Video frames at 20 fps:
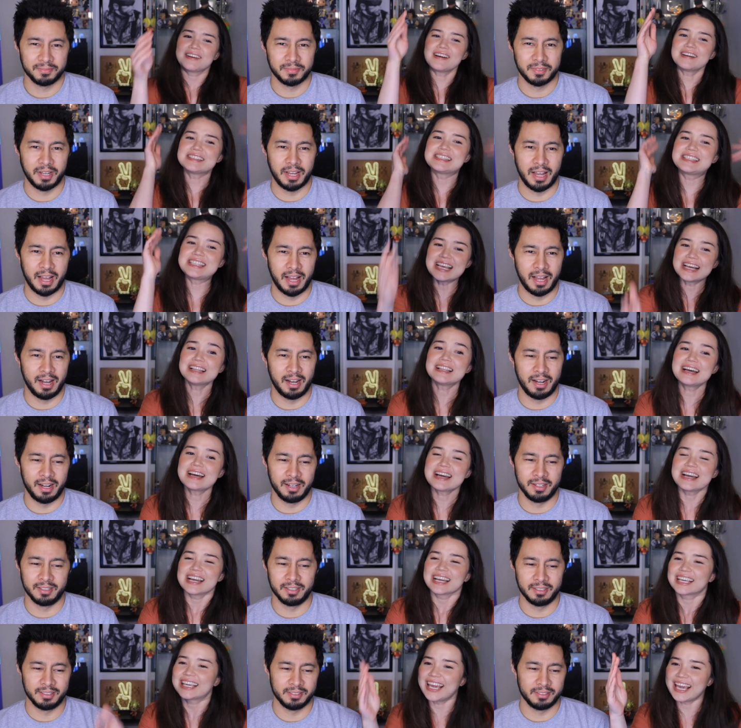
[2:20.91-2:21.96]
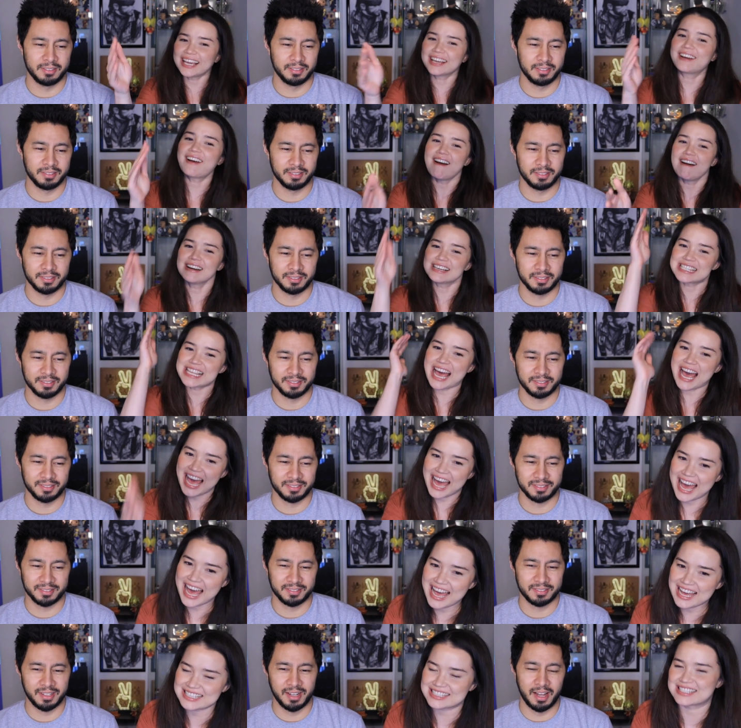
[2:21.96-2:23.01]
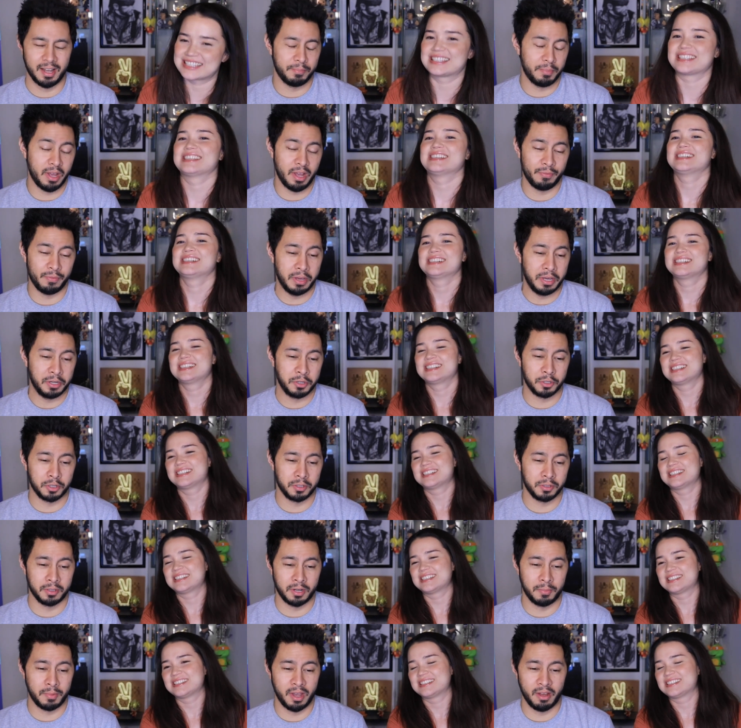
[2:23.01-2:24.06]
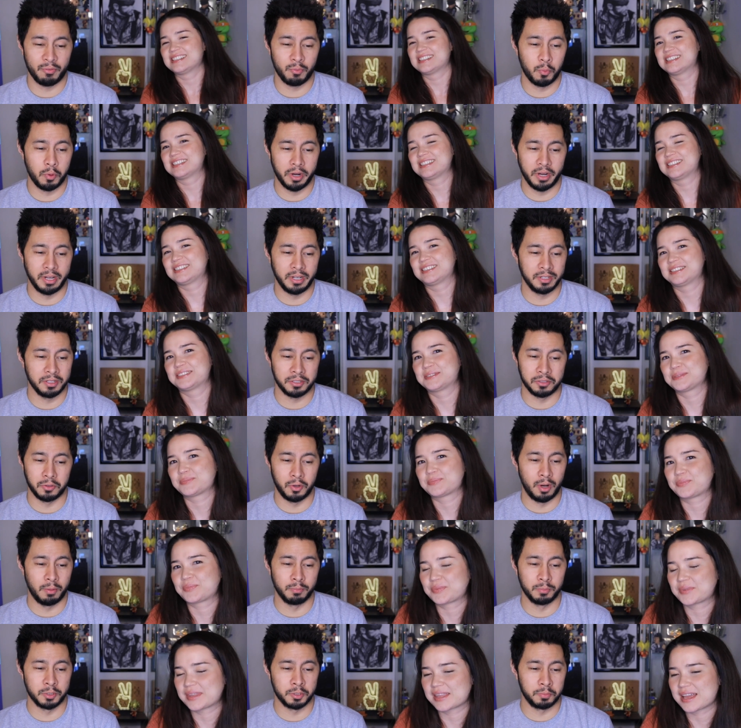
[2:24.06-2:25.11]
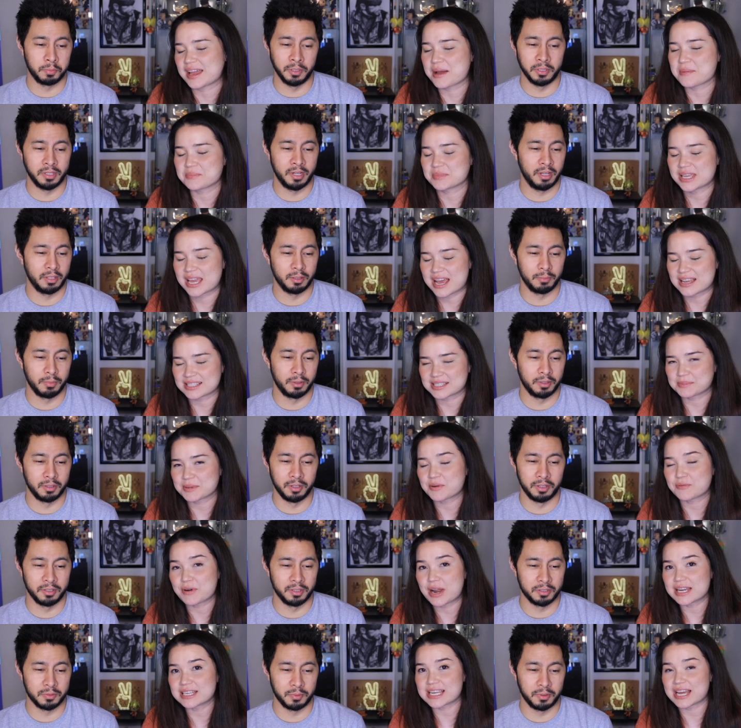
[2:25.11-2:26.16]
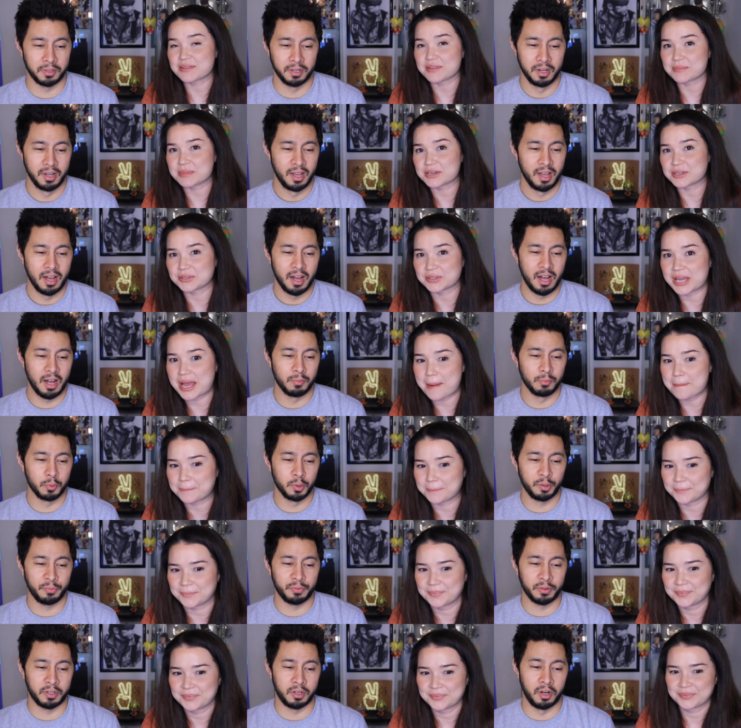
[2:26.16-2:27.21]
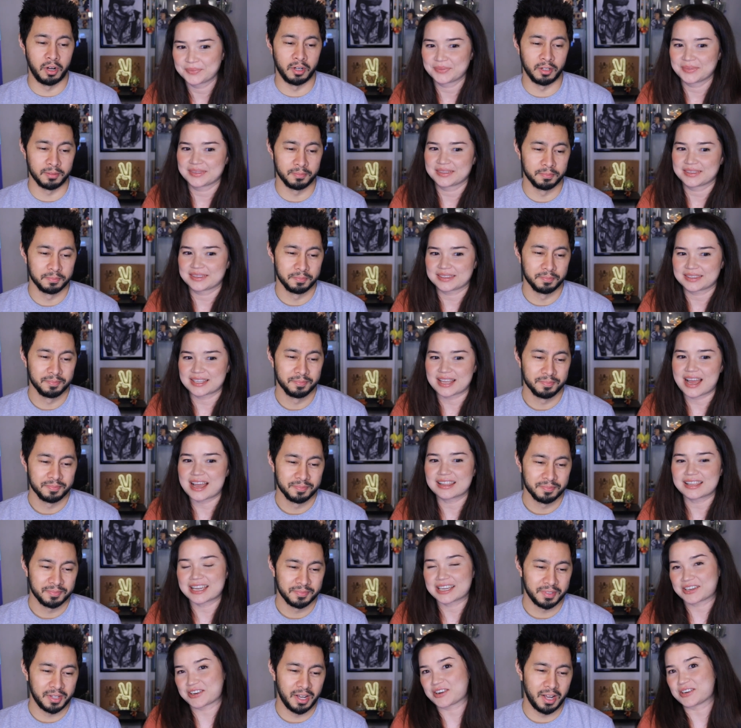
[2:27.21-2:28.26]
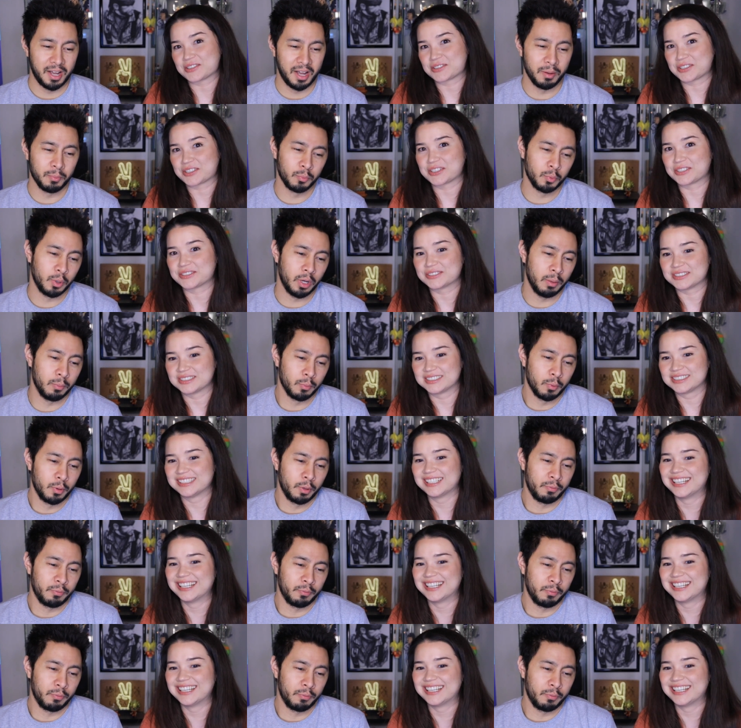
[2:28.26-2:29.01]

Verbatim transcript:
Speaker 1: Godzilla, kick Kong's ass.
Speaker 2: I'm half Asian. I'm half white, so I'm split um, down yeah, the middle. Yeah, split right down one. the middle. Yeah. I'm rooting for Kong.
Speaker 1: I like Kong. I'm,
Speaker 2: I'm